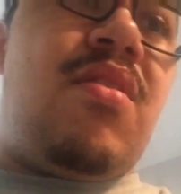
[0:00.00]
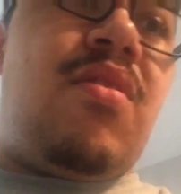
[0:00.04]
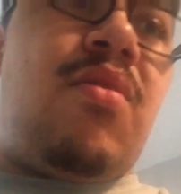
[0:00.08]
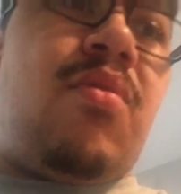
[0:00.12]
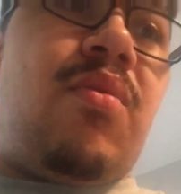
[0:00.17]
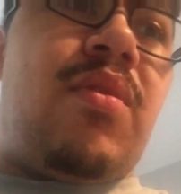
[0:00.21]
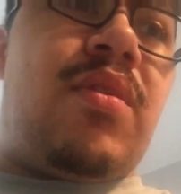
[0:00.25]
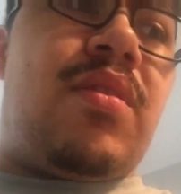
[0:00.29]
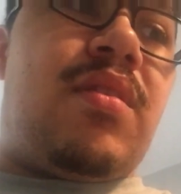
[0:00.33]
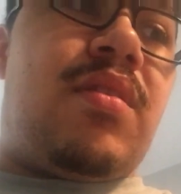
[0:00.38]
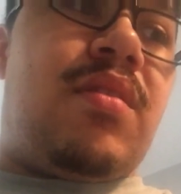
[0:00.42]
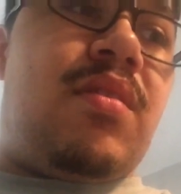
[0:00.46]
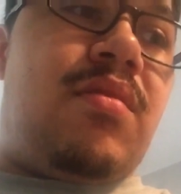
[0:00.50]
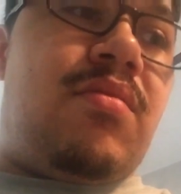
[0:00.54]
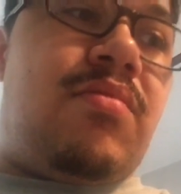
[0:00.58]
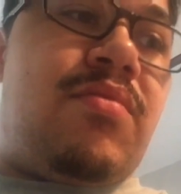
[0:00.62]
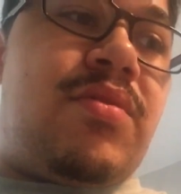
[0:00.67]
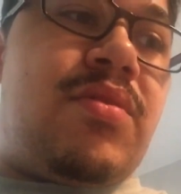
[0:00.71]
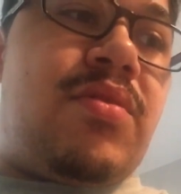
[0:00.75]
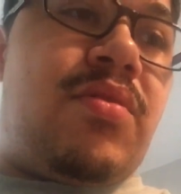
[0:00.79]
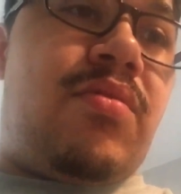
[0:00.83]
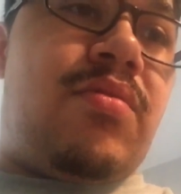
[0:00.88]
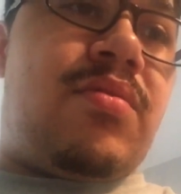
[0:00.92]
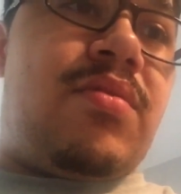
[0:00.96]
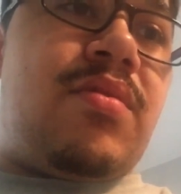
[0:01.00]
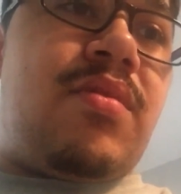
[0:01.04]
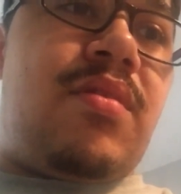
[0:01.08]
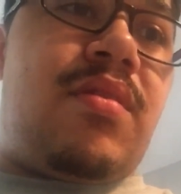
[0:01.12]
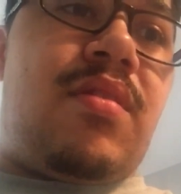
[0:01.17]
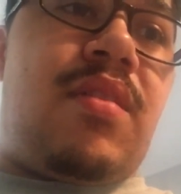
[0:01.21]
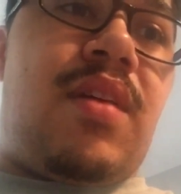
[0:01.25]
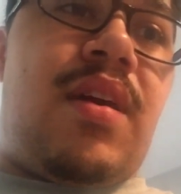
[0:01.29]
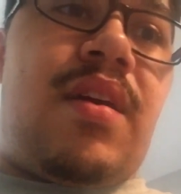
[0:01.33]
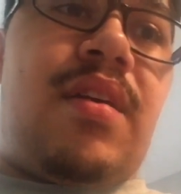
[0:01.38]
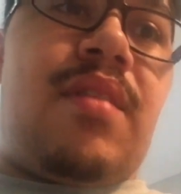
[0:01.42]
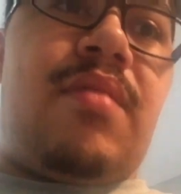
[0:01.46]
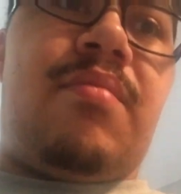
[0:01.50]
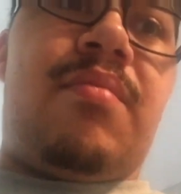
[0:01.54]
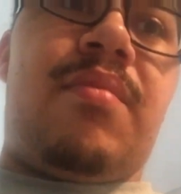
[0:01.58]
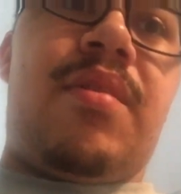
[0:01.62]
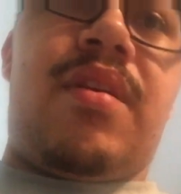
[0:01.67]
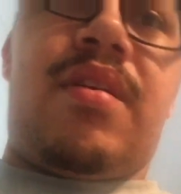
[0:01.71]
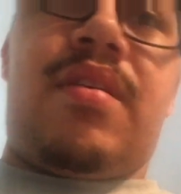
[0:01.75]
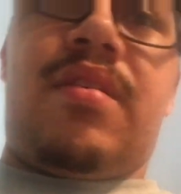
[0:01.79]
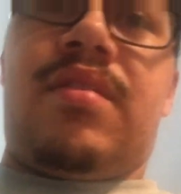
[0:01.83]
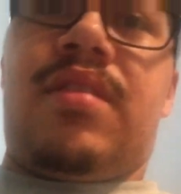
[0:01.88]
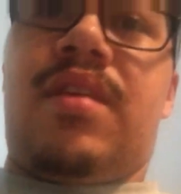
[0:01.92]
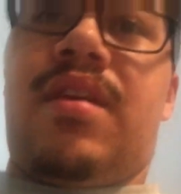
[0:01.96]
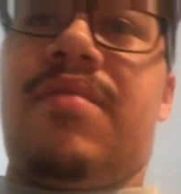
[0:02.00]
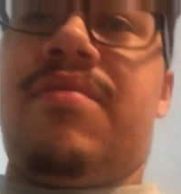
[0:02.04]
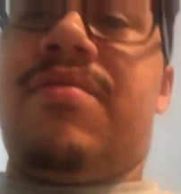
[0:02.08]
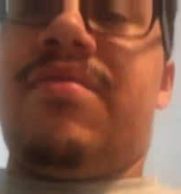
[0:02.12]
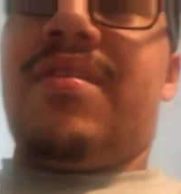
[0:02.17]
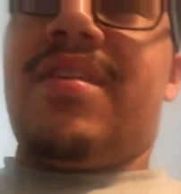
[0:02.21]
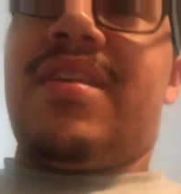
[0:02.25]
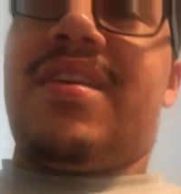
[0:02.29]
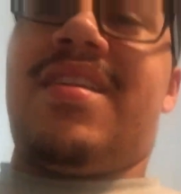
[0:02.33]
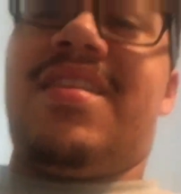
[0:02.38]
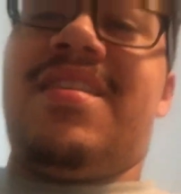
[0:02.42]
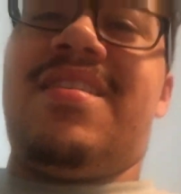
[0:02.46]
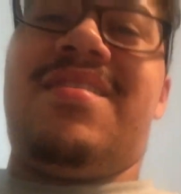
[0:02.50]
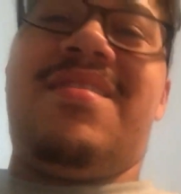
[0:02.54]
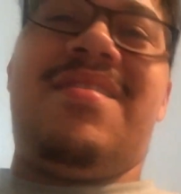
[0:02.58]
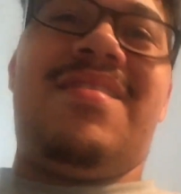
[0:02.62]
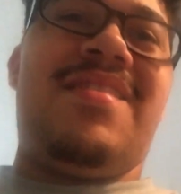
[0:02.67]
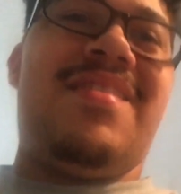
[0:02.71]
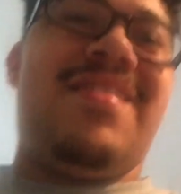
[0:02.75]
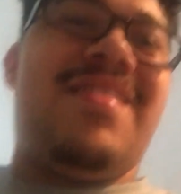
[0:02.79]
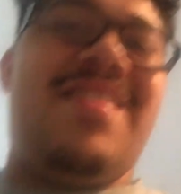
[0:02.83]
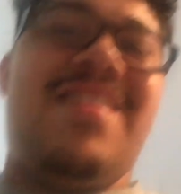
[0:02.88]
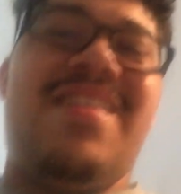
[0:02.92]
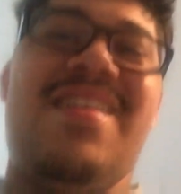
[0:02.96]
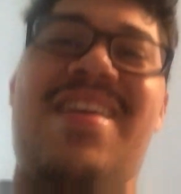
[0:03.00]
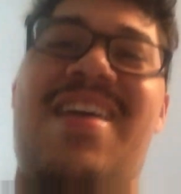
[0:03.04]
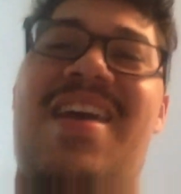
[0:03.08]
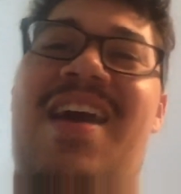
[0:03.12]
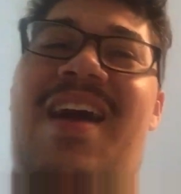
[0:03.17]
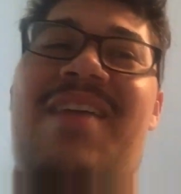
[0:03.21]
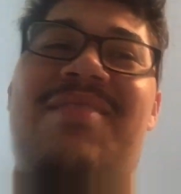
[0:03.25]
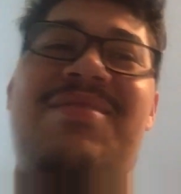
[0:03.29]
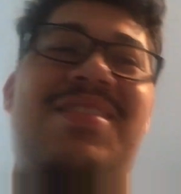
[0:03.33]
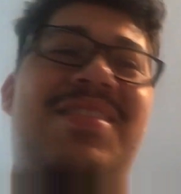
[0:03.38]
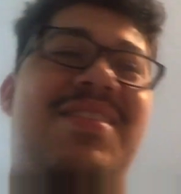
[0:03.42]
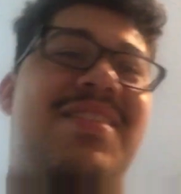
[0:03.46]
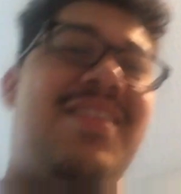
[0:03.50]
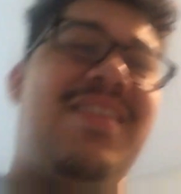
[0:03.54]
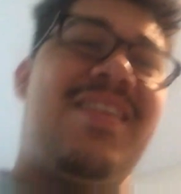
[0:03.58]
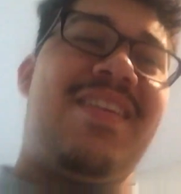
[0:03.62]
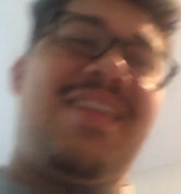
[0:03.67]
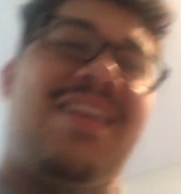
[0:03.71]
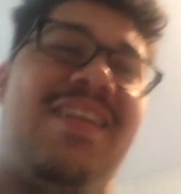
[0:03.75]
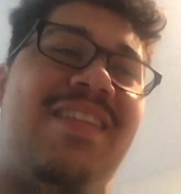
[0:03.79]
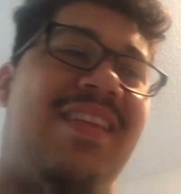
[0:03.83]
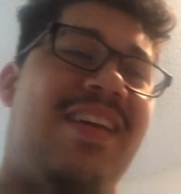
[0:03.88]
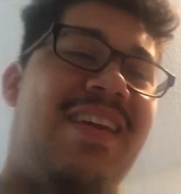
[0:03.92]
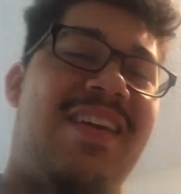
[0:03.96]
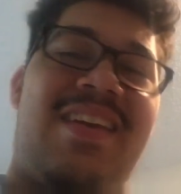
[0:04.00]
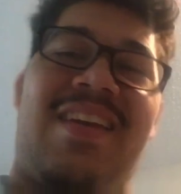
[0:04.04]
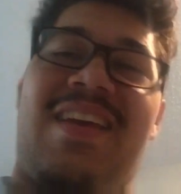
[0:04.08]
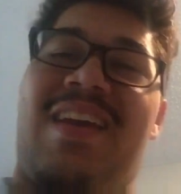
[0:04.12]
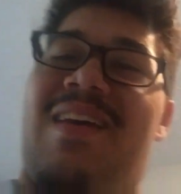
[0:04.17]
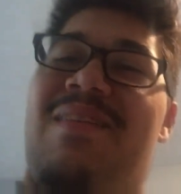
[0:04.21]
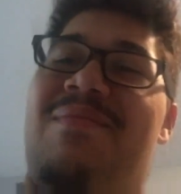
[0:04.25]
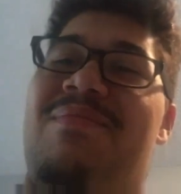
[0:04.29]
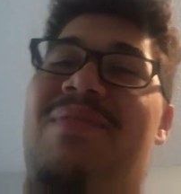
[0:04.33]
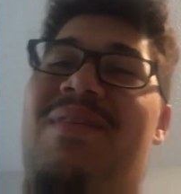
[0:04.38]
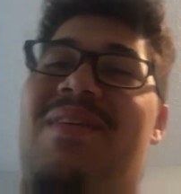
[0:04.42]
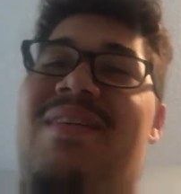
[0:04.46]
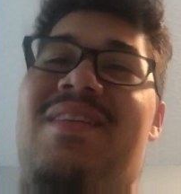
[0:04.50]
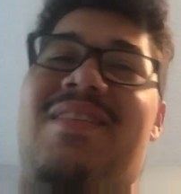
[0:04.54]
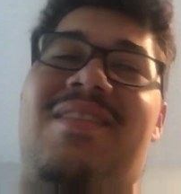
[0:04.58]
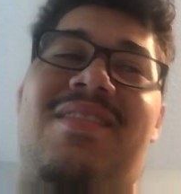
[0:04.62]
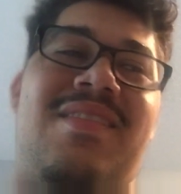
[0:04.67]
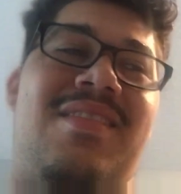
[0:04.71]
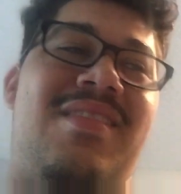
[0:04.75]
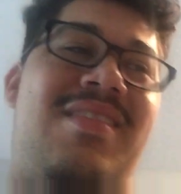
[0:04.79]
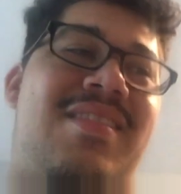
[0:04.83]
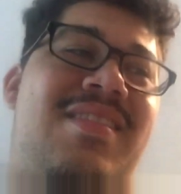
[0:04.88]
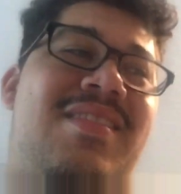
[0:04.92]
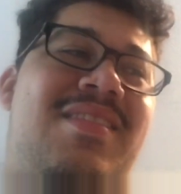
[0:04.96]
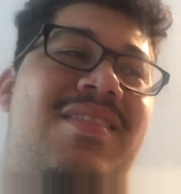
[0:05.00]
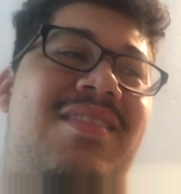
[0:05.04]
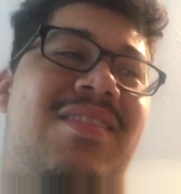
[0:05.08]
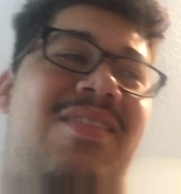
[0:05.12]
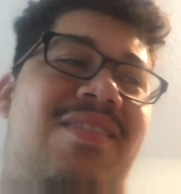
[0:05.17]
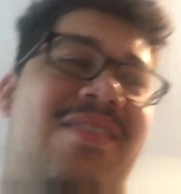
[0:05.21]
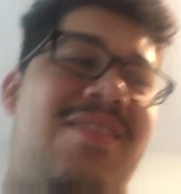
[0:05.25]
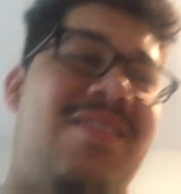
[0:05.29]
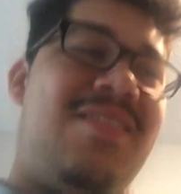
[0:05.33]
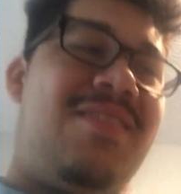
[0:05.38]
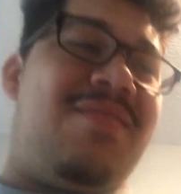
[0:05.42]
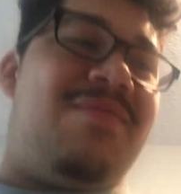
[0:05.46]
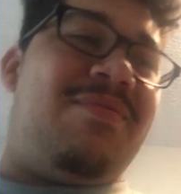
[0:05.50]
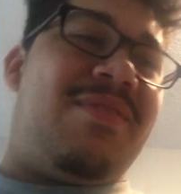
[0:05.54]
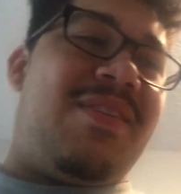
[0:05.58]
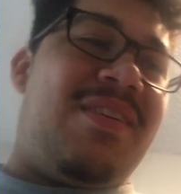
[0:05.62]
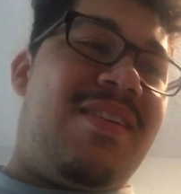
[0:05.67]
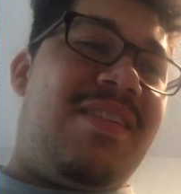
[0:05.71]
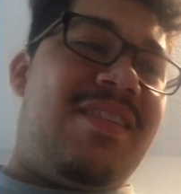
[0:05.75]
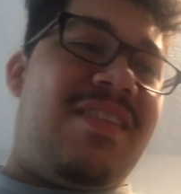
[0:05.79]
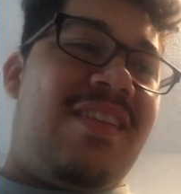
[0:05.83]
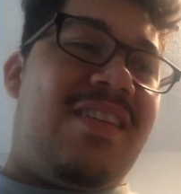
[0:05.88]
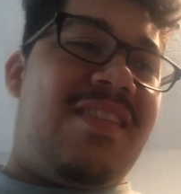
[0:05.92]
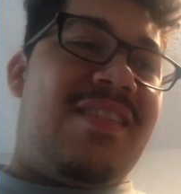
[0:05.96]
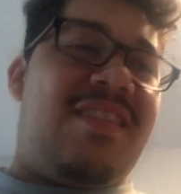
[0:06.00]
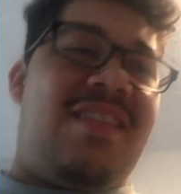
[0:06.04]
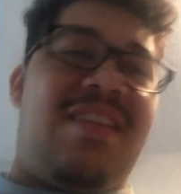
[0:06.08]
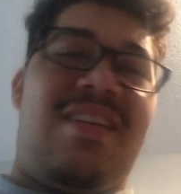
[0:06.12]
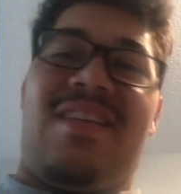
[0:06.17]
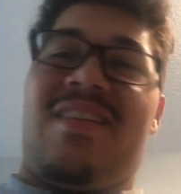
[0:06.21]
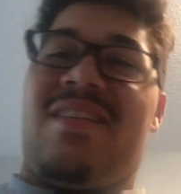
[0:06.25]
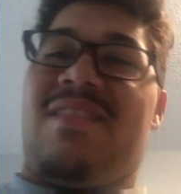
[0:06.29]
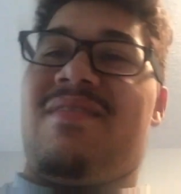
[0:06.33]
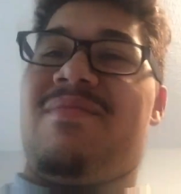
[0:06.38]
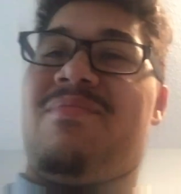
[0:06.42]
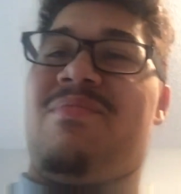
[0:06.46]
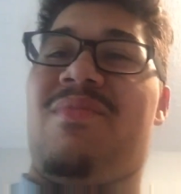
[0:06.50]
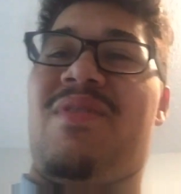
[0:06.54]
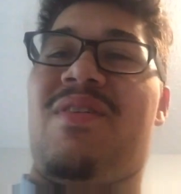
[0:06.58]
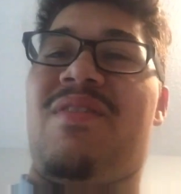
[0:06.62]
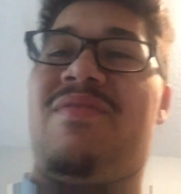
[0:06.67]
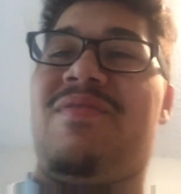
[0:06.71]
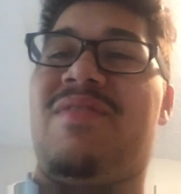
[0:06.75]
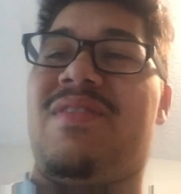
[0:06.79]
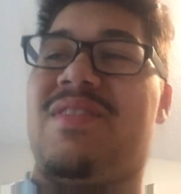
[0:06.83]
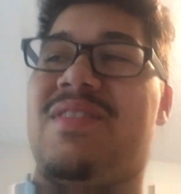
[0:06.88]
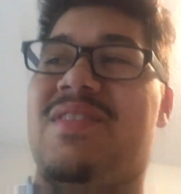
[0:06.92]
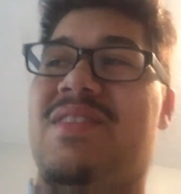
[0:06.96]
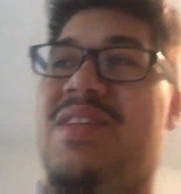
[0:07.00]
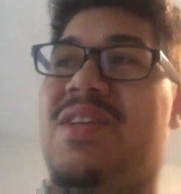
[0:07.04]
what the results are like, man. That freaking I'm just looking at that catback exhaust, man. That thing muffler is